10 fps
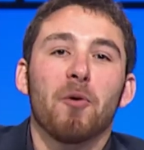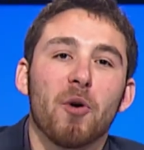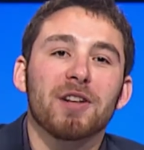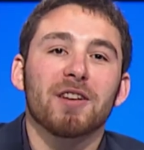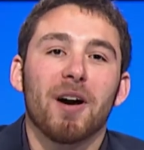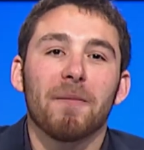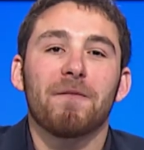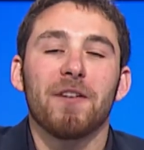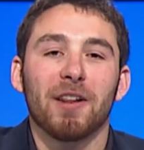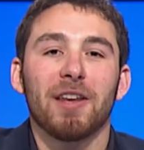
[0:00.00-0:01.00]
What's
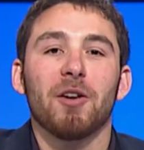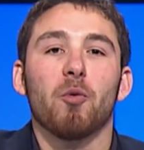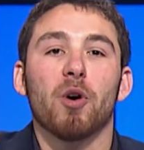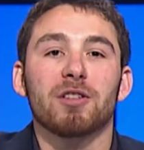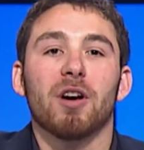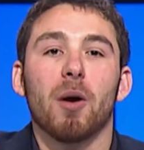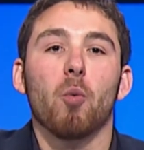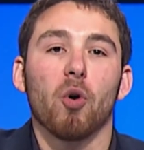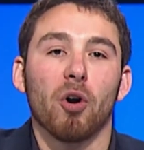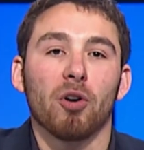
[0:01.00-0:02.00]
up, Philly? What's
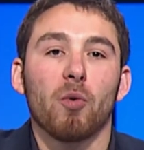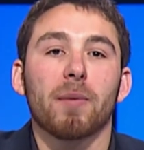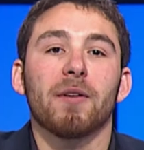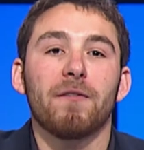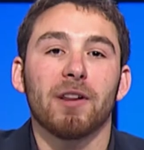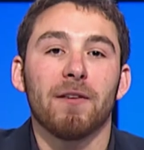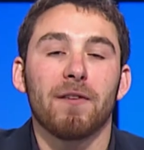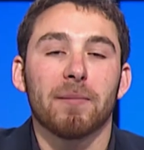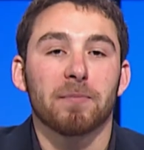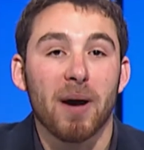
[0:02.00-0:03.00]
up, world? Welcome to Philly
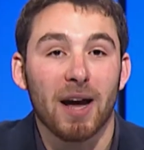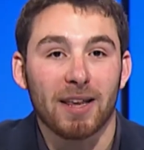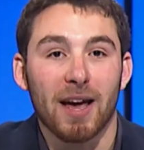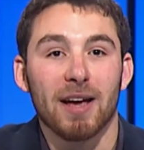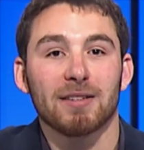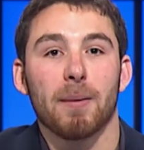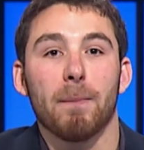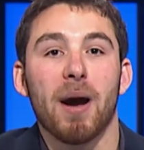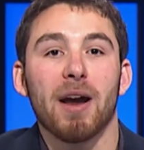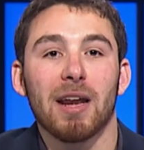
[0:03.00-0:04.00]
Famous Podcast.
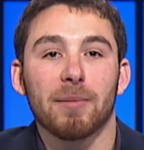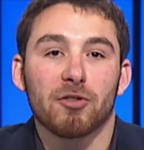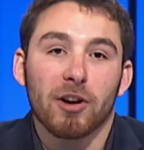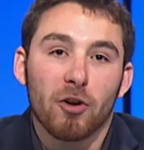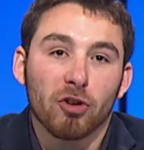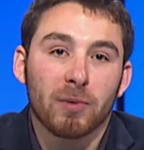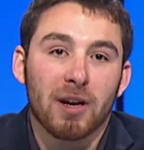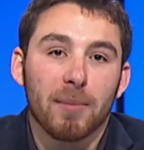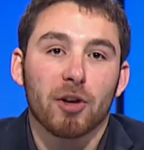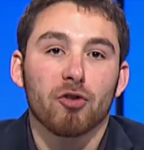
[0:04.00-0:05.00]
My name is Greg Holdsman, and
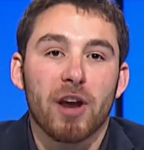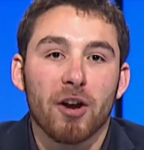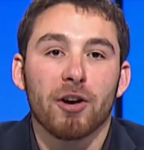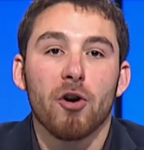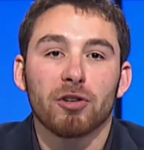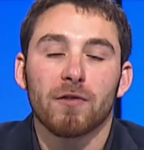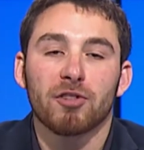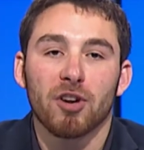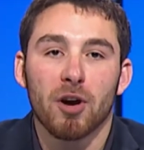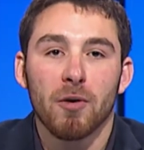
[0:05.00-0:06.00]
I'm the creator and host of the
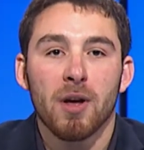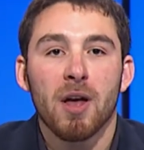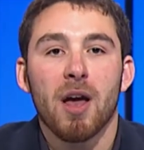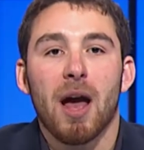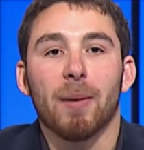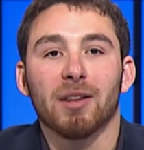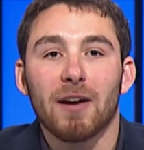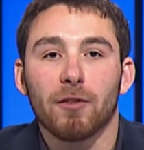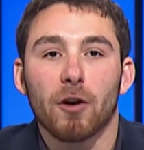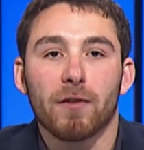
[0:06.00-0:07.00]
show. I'm a
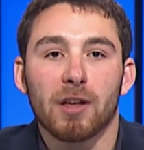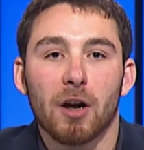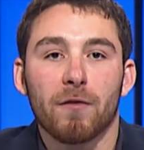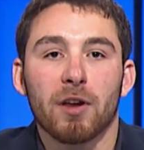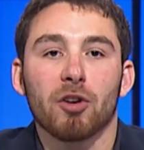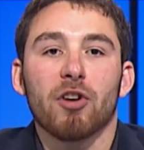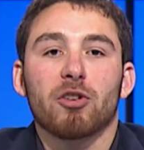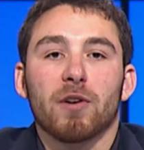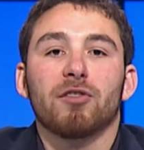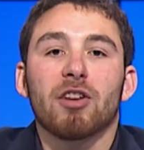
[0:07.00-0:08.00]
lifelong Philadelphian,
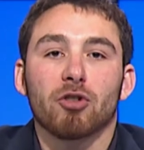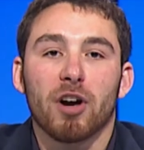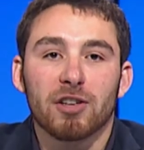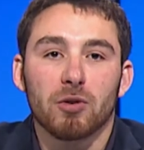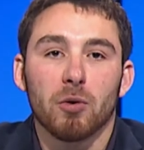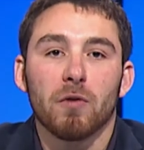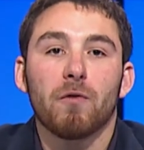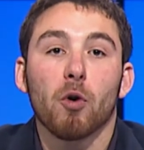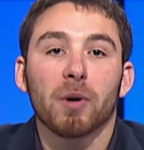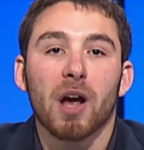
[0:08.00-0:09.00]
graduate of Central High School,
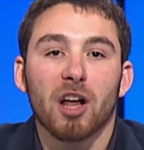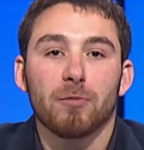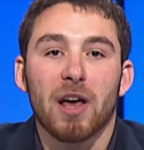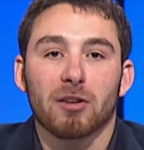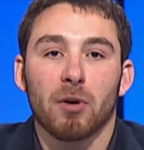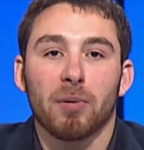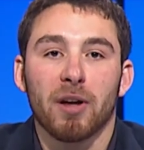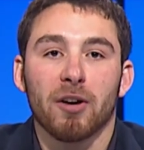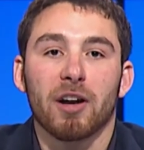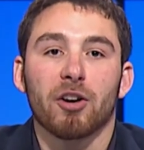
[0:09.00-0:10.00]
former college basketball
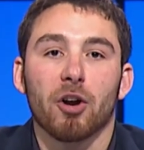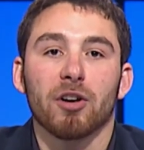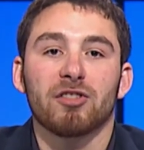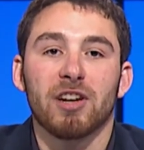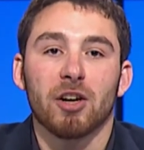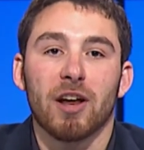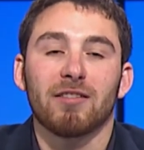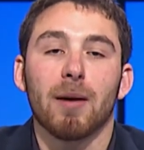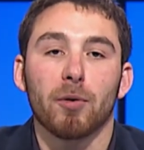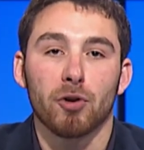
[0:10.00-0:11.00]
player, and current senior at
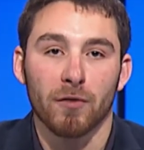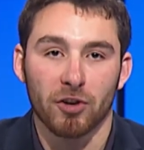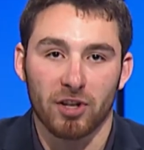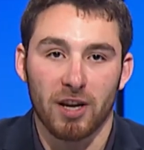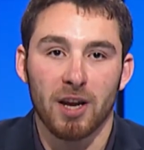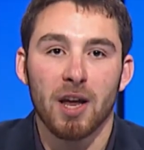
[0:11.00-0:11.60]
Temple University.